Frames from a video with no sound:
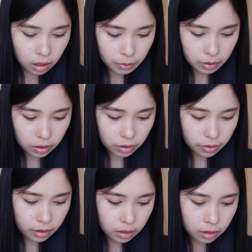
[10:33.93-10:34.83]
I will
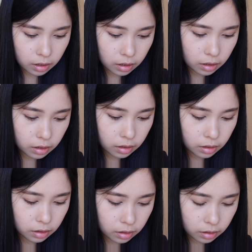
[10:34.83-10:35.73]
go
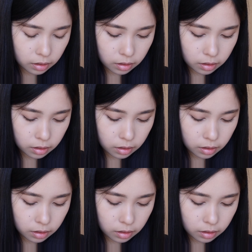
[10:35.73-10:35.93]
in